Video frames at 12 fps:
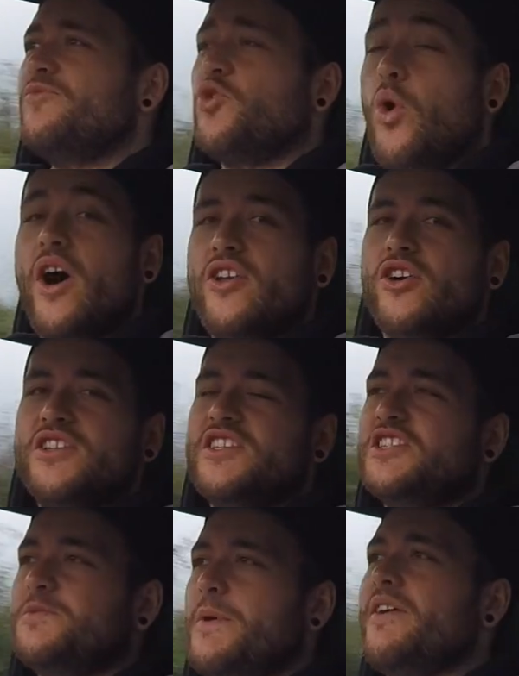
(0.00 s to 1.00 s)
quite a nice
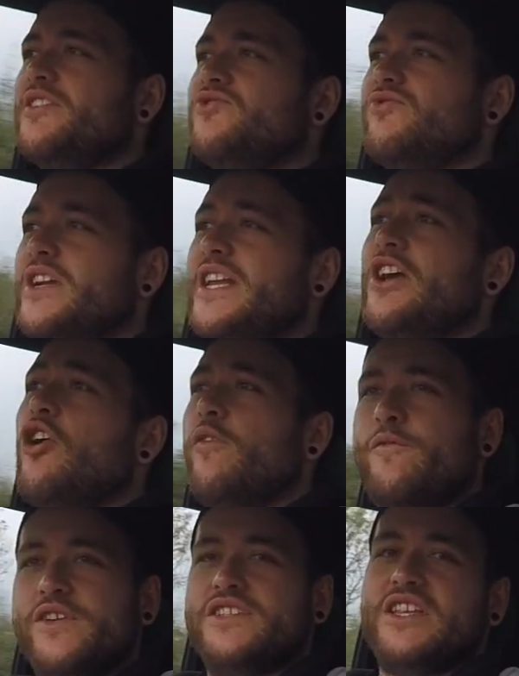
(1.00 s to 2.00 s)
experience really,
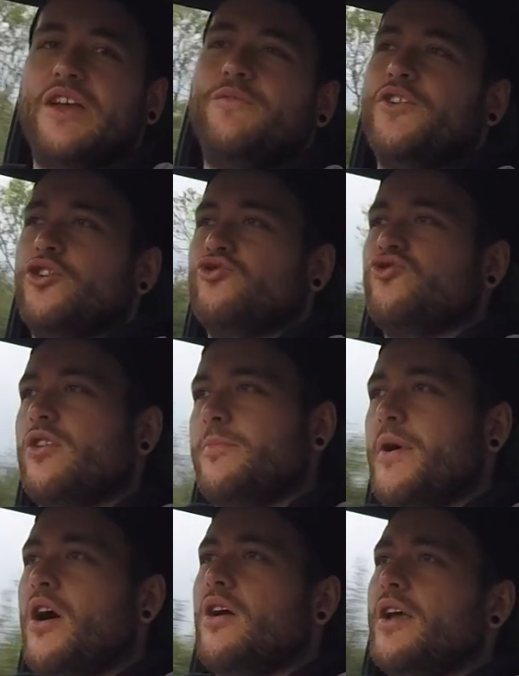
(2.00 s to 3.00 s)
obviously if you're not trying
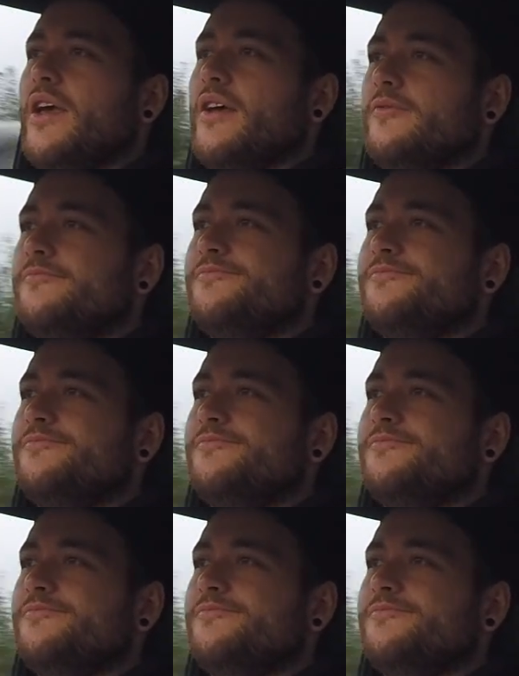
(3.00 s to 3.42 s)
to park it.